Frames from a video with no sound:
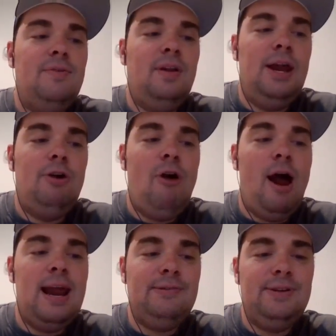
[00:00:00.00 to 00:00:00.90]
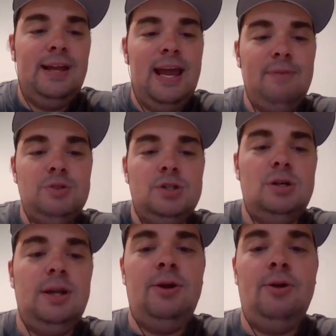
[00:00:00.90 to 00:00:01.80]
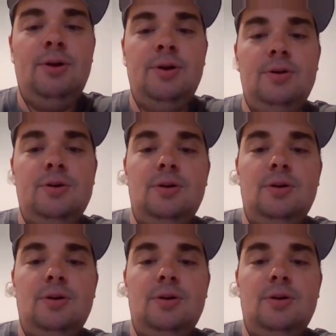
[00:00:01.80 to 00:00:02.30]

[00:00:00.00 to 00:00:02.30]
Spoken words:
but later on, after the game was cleared,